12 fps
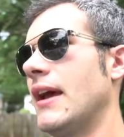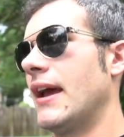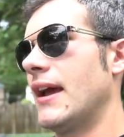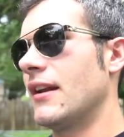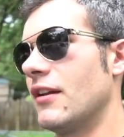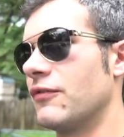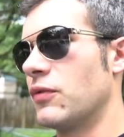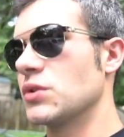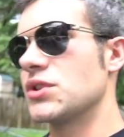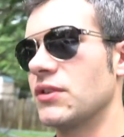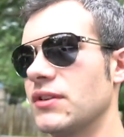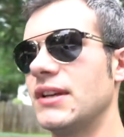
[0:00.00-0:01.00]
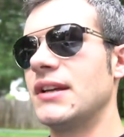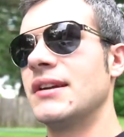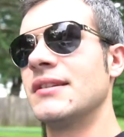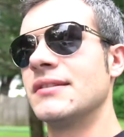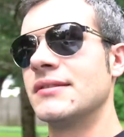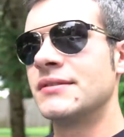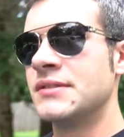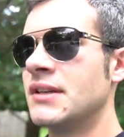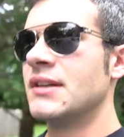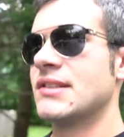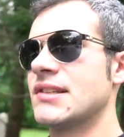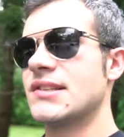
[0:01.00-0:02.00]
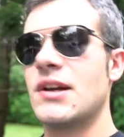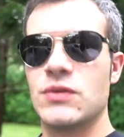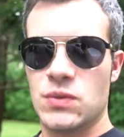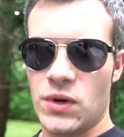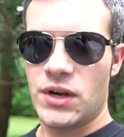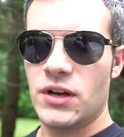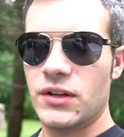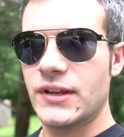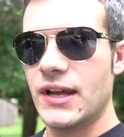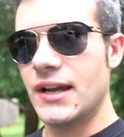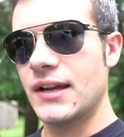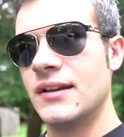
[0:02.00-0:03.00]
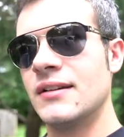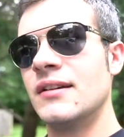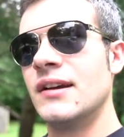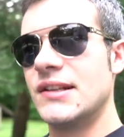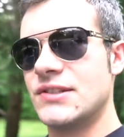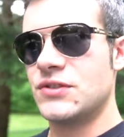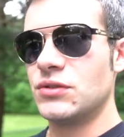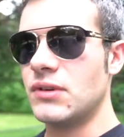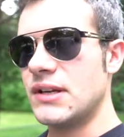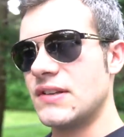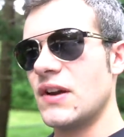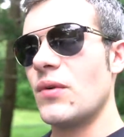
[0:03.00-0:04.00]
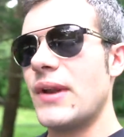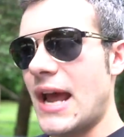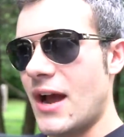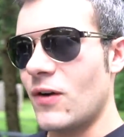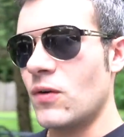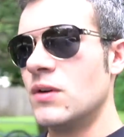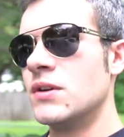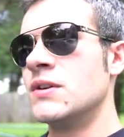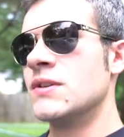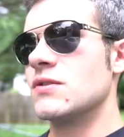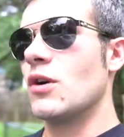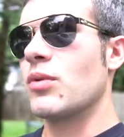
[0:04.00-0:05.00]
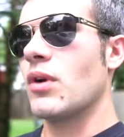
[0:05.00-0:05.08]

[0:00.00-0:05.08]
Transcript: and unfortunately since I was working all day it's too late to go now, so I'll